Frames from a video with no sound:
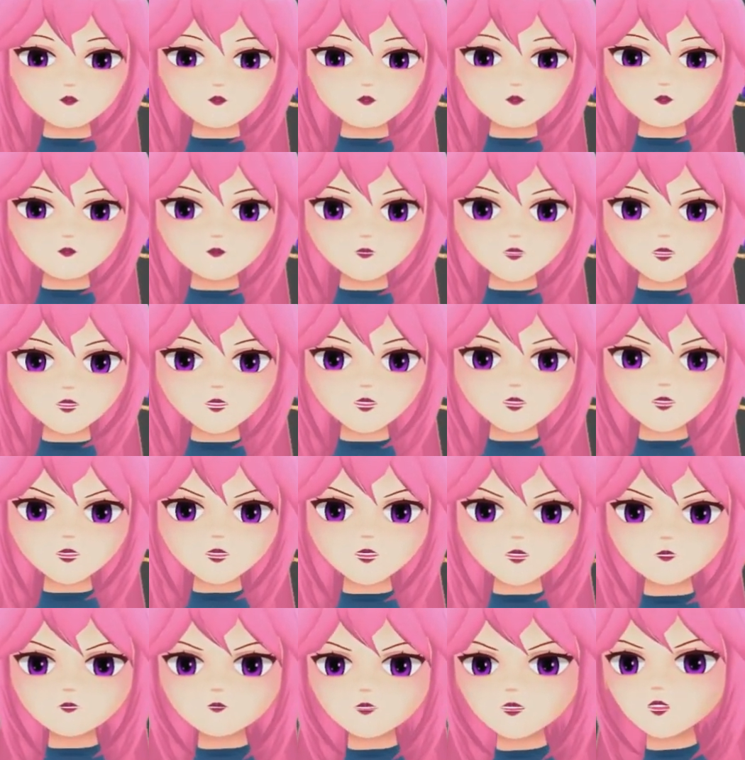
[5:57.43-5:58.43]
And just keep
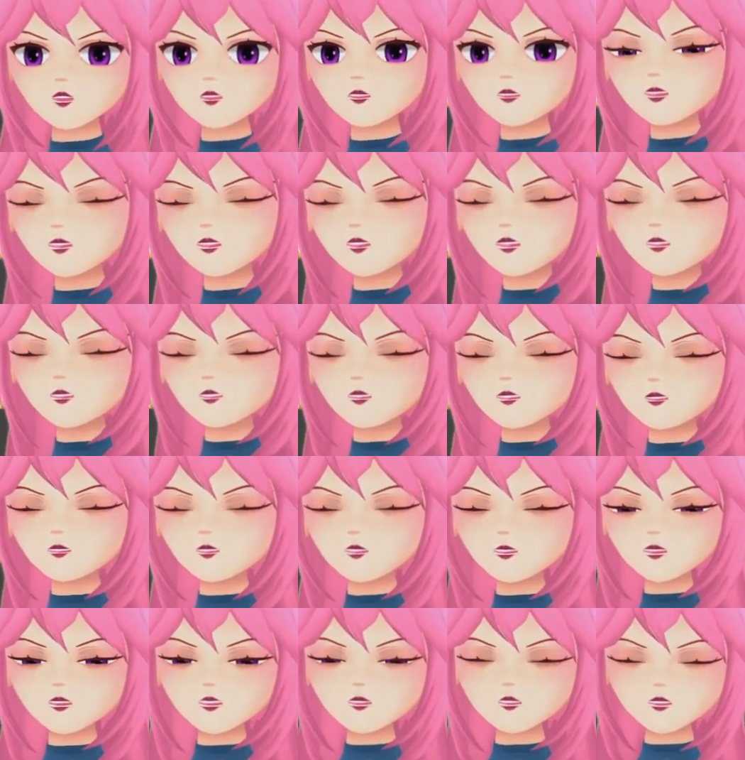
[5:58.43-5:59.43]
going at it. It'll
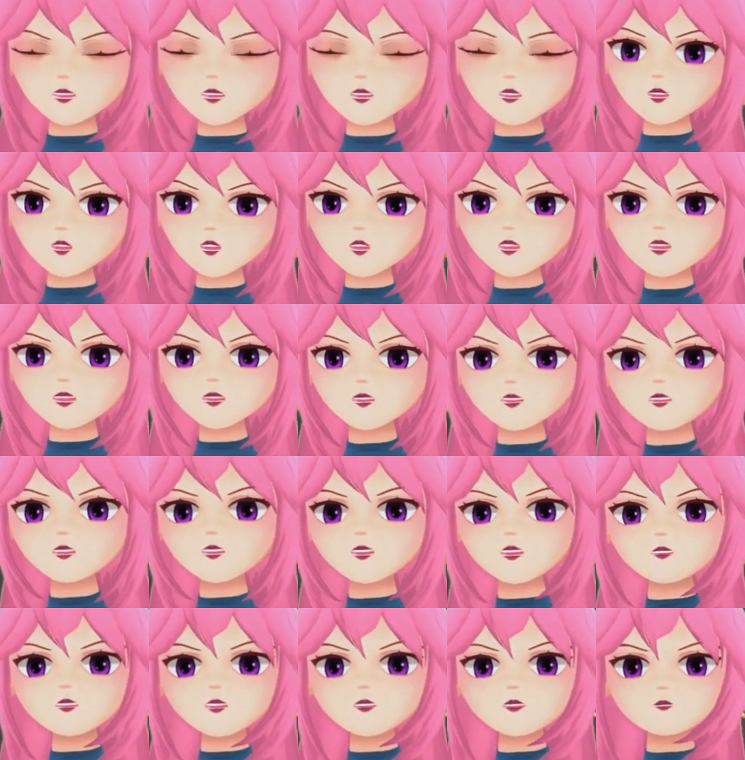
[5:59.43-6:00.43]
take a while to get
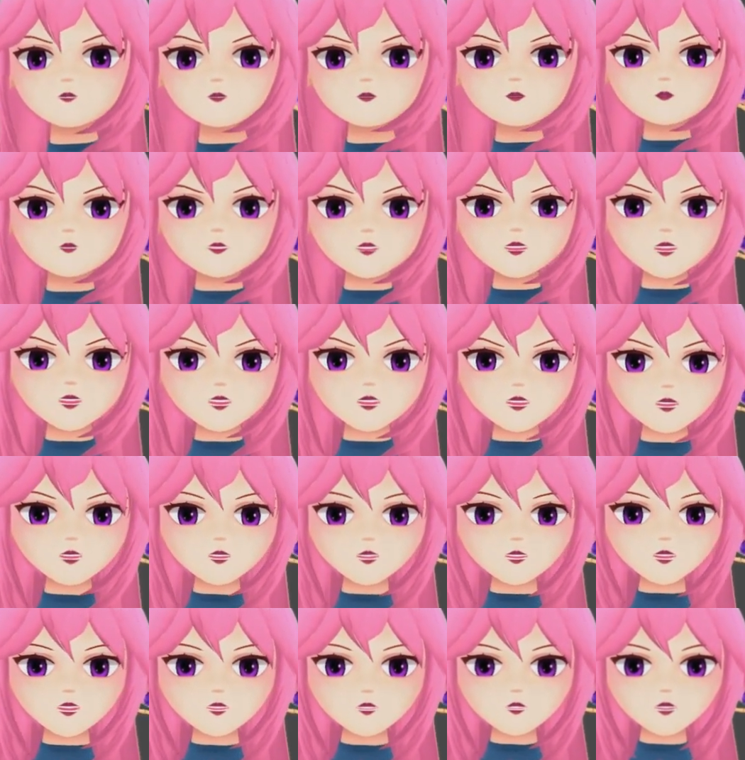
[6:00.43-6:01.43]
the correct
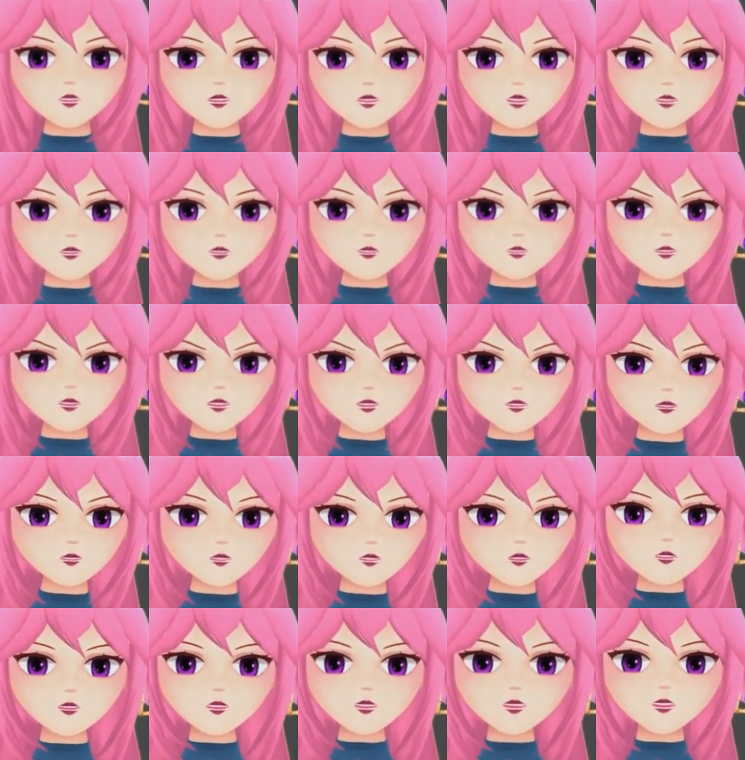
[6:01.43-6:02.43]
shape, but just keep
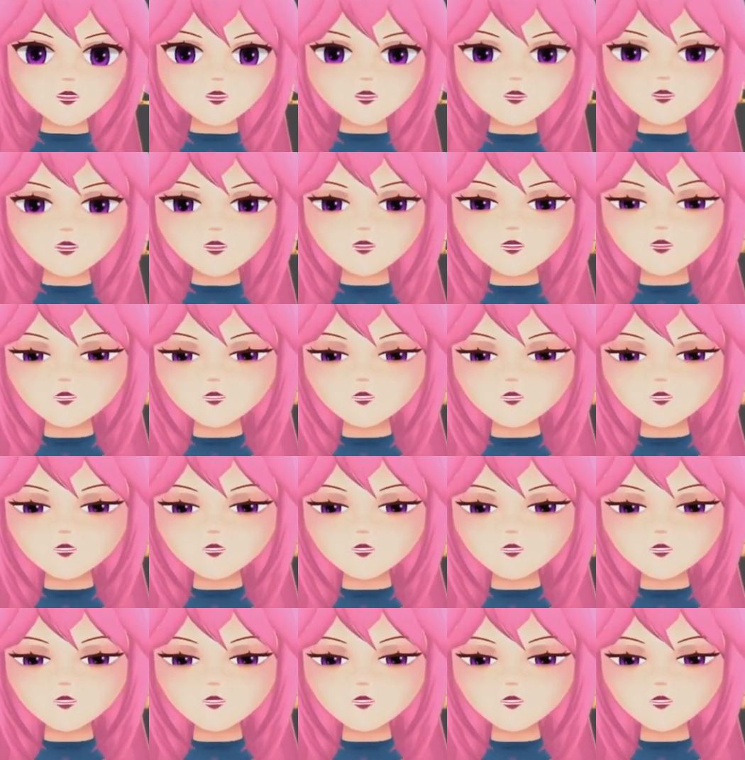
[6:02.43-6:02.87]
working at it